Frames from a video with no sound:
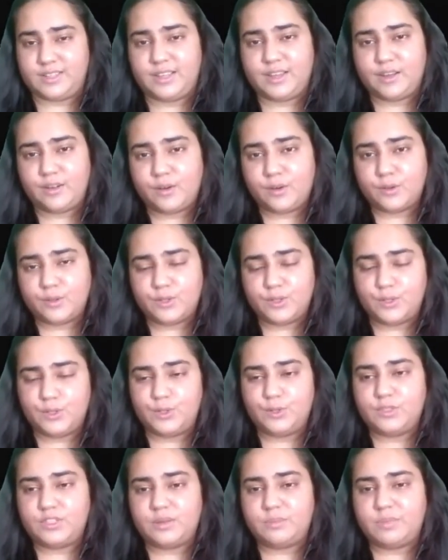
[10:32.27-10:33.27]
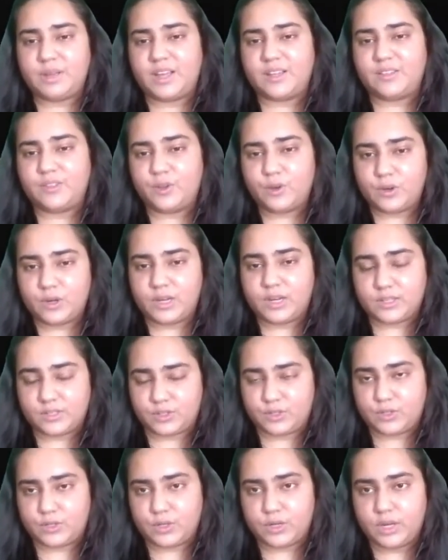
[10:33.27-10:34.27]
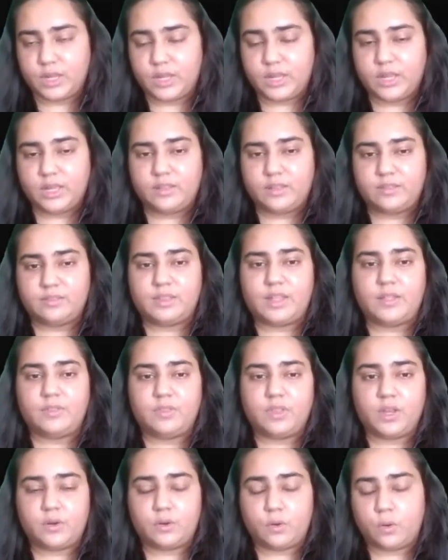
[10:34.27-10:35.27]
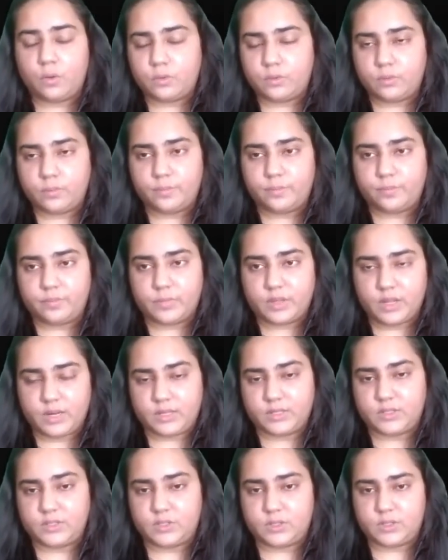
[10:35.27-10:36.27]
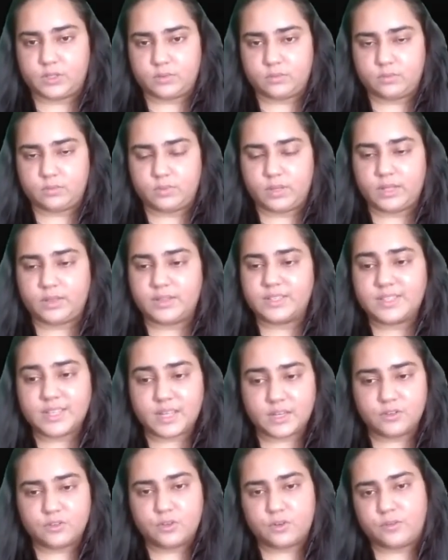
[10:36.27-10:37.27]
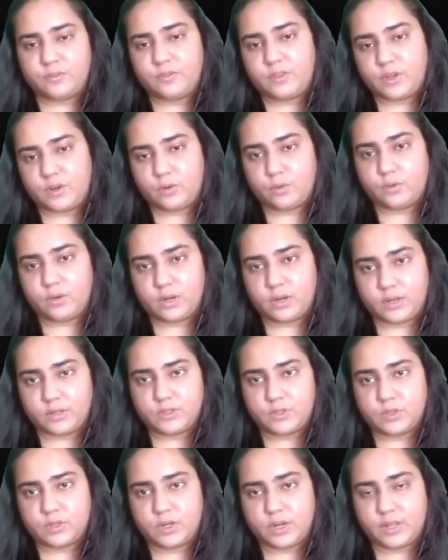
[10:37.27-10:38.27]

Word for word: They are closer to some other cluster than their own cluster, than the center of their own cluster.